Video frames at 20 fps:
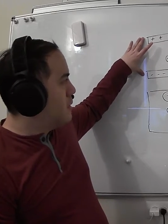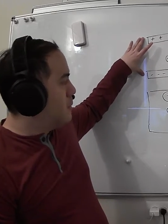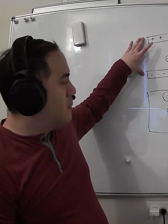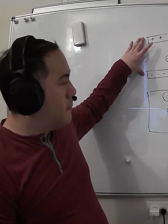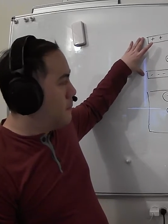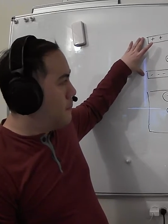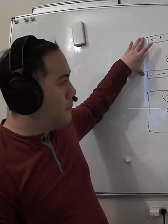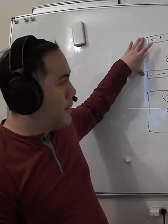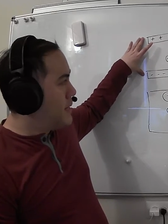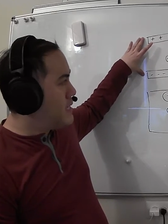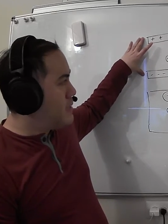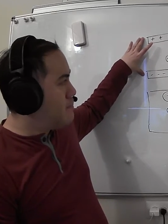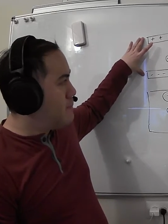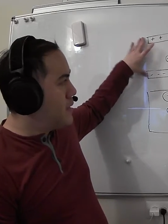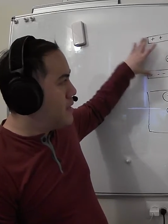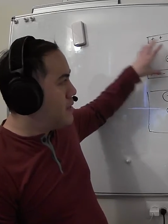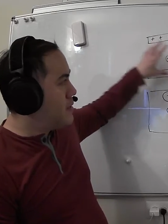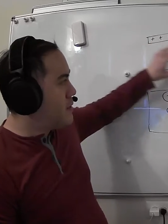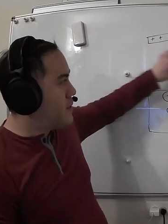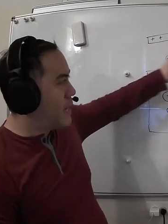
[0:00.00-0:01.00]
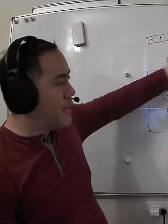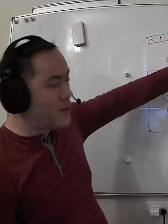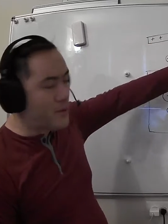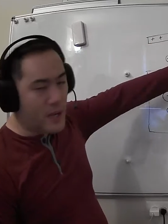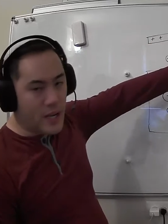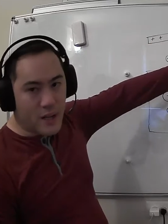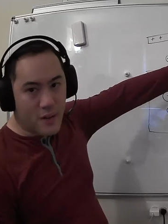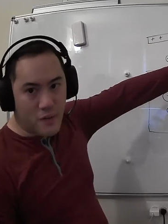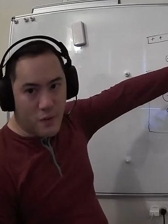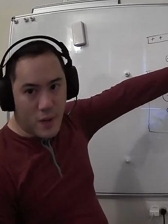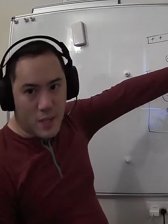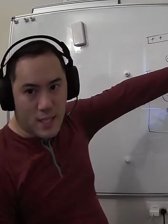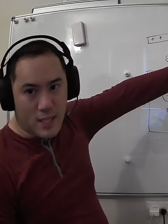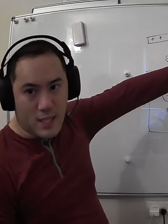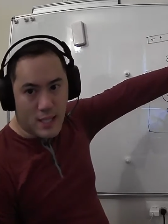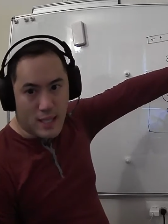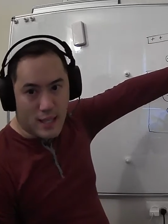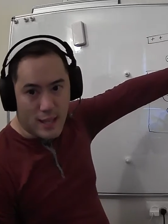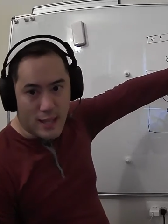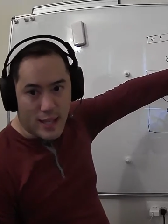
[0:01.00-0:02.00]
much better at creating forces
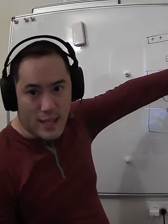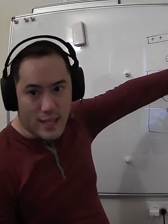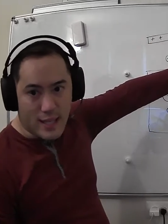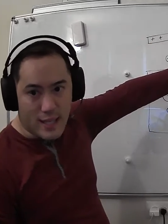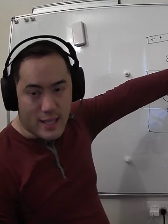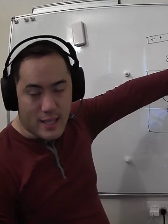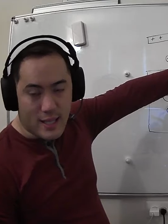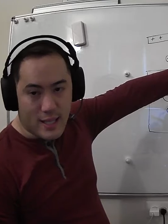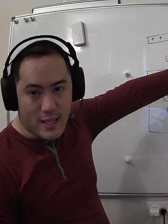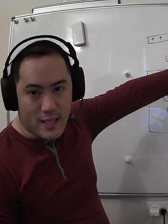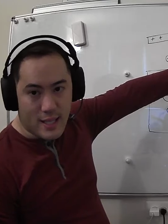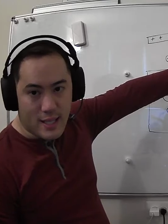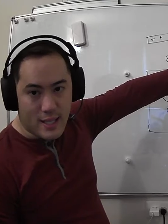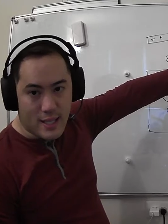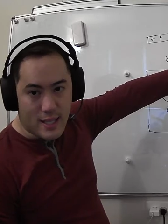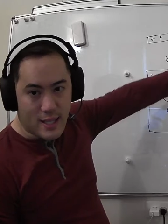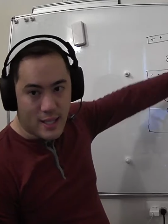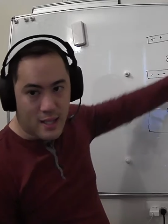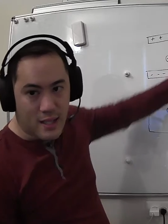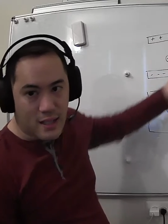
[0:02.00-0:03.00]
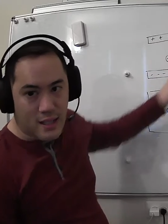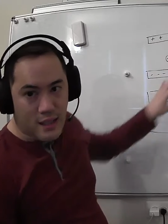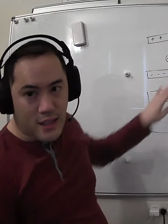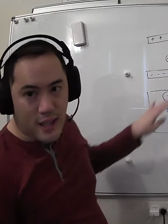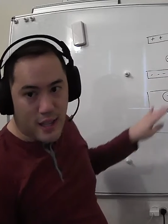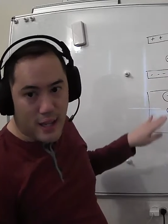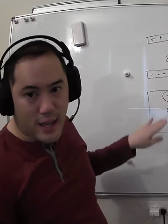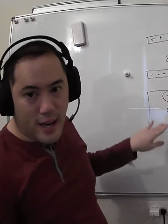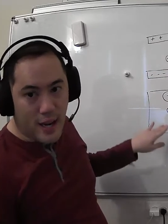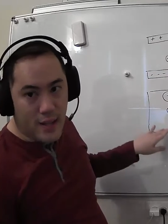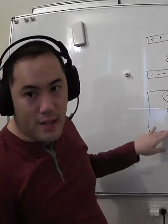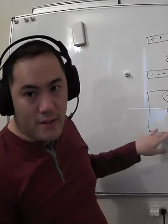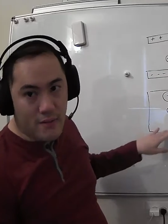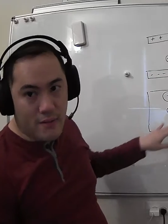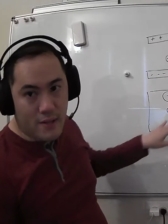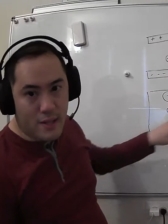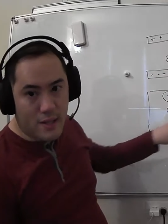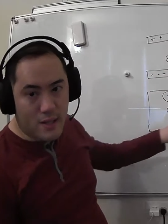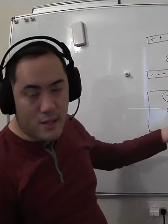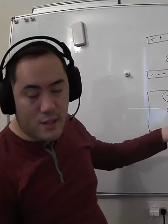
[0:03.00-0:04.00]
like this than either of
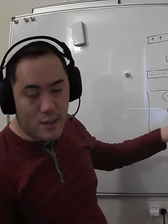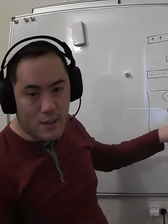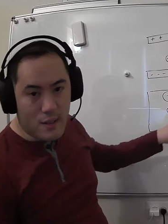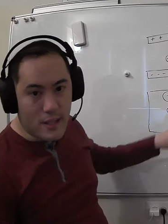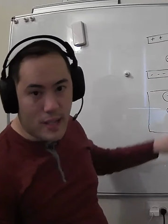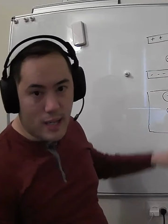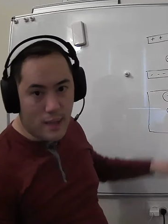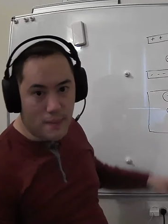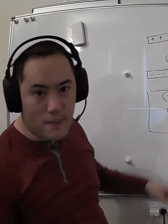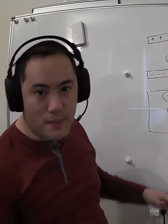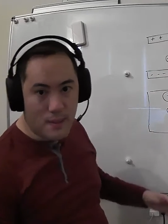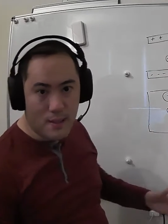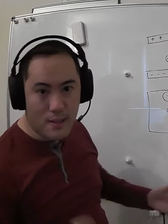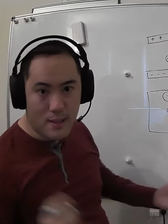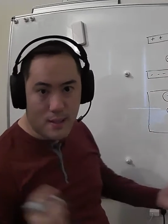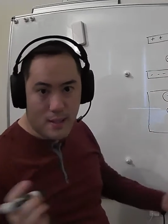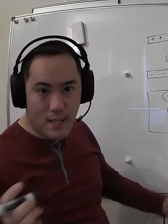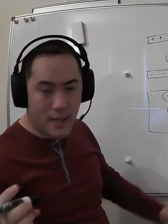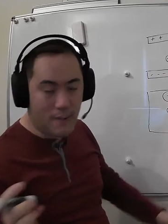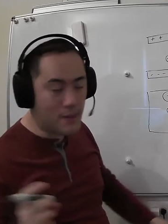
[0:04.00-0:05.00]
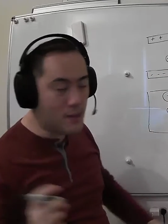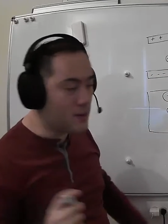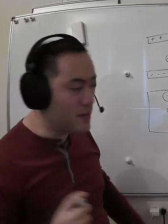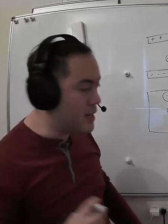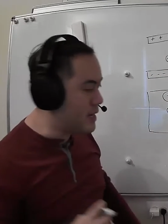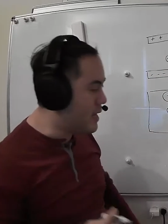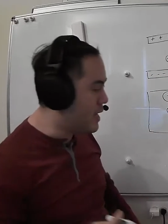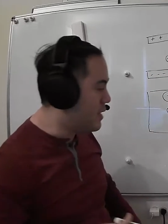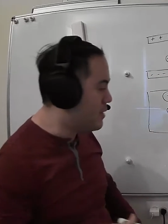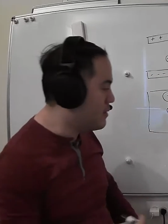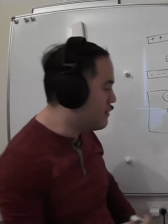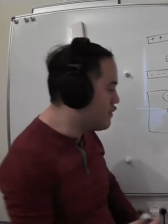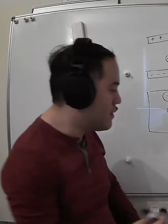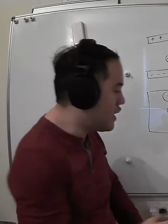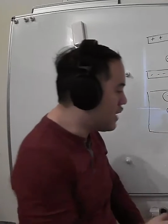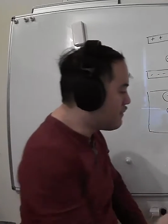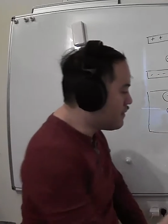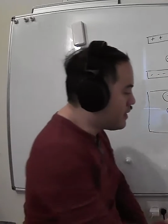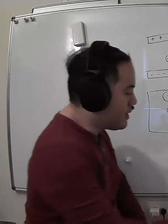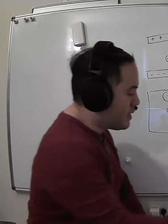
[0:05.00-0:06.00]
these two setups? Tell me right now if you
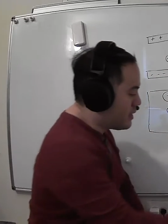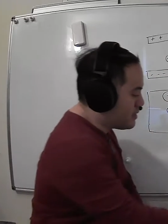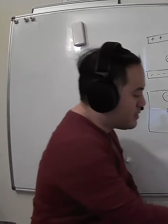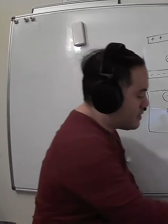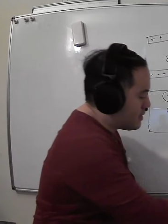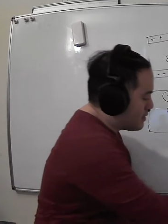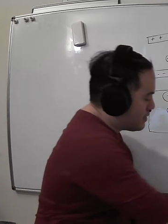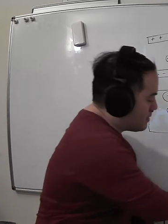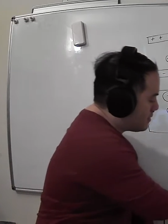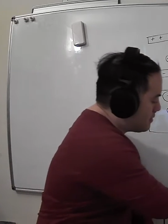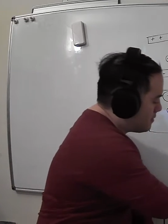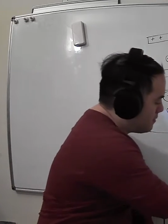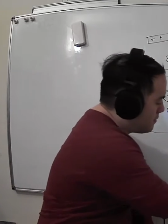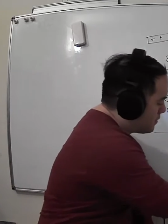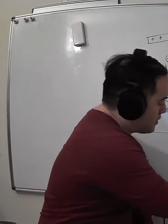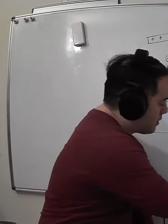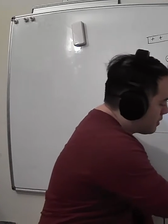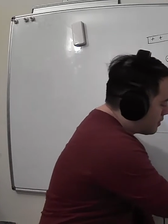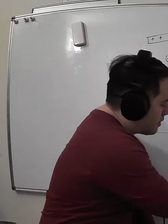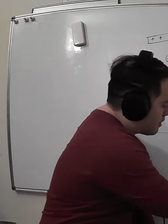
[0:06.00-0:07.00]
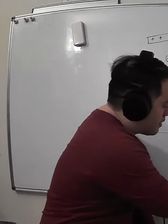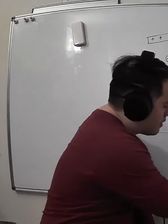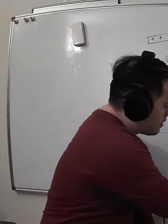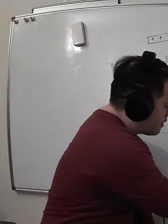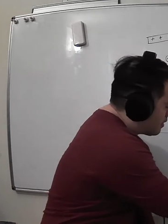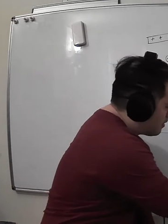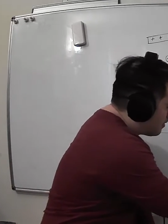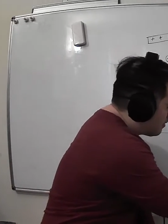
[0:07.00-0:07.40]
have any idea. What do you think?